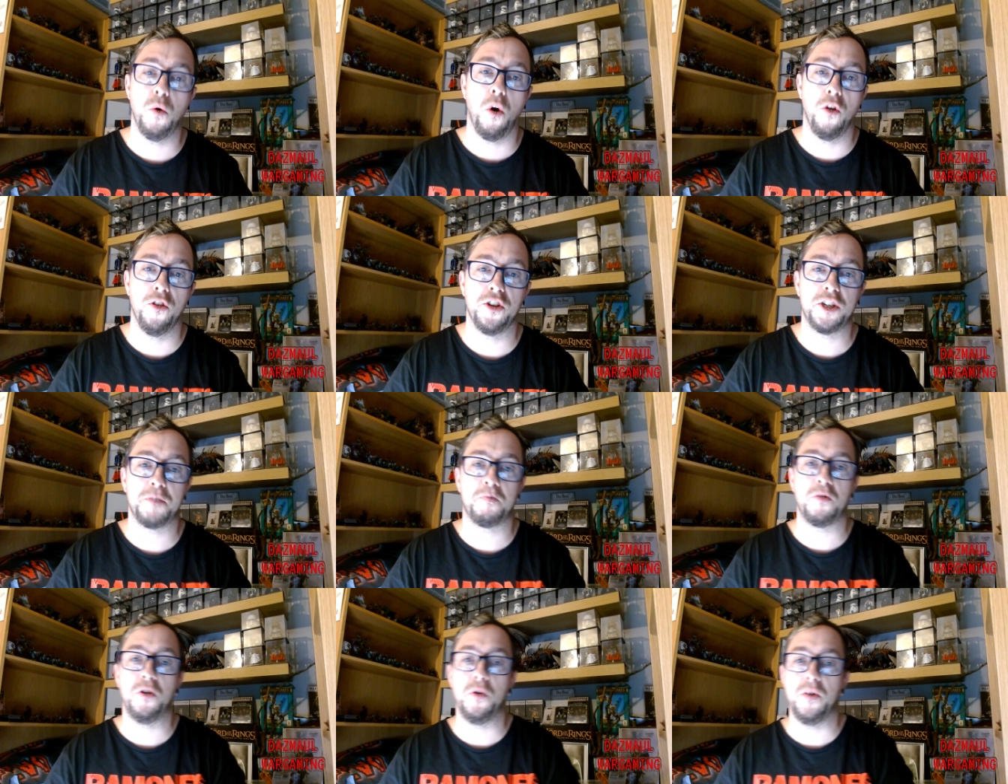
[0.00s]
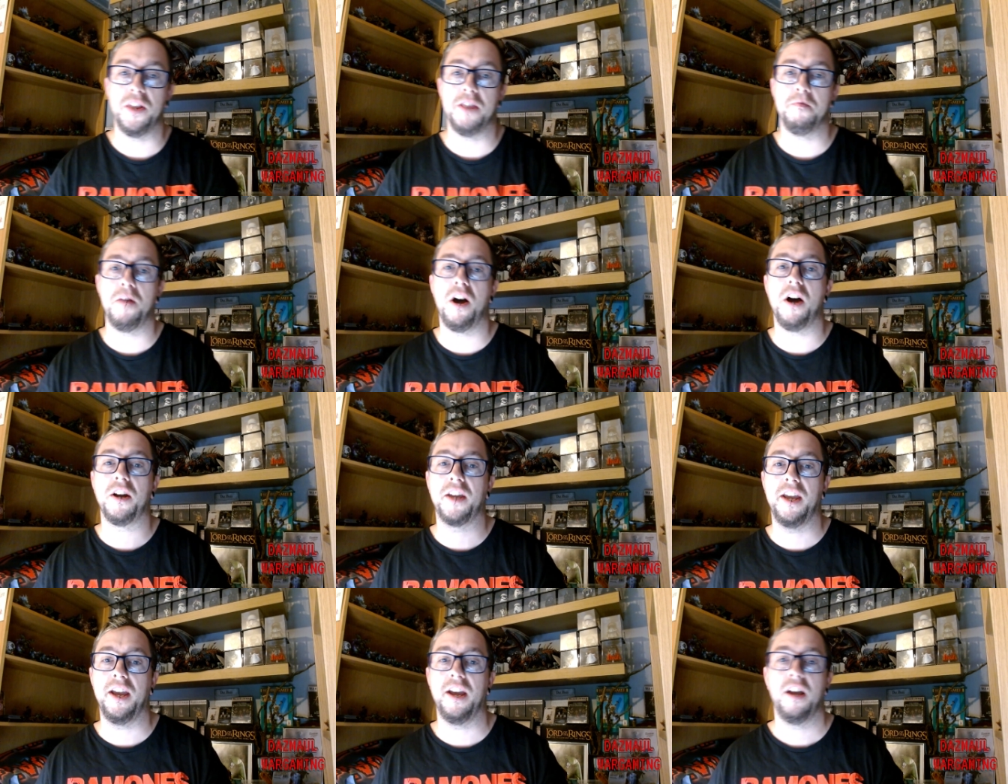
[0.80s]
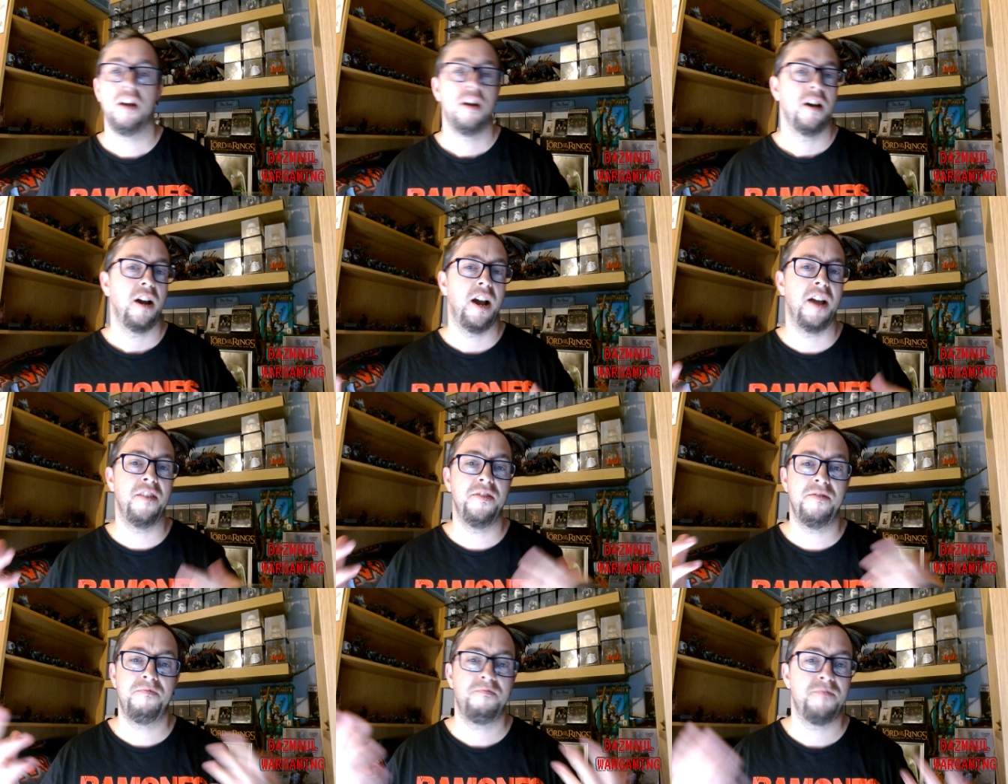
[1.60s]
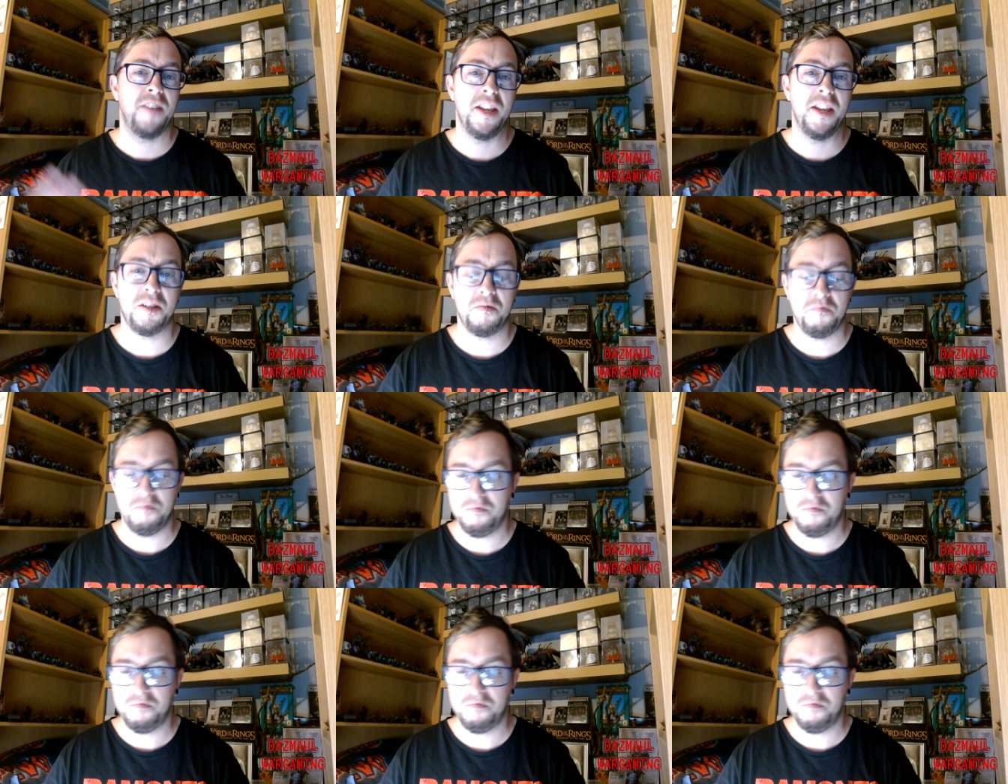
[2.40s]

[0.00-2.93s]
on the sprue in the market, and there's,